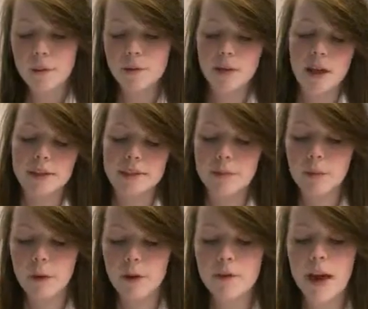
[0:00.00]
With the editing,
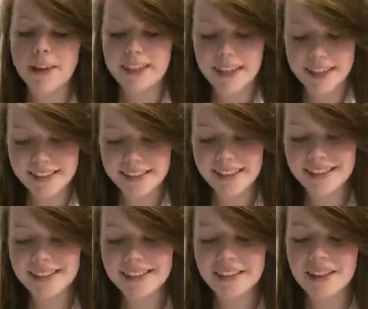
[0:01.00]
we both adhered
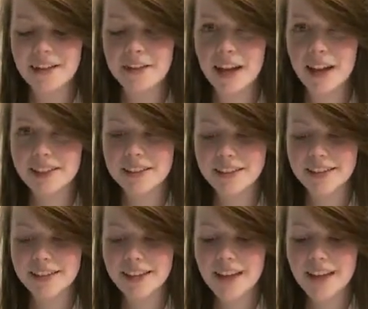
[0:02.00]
to the challenged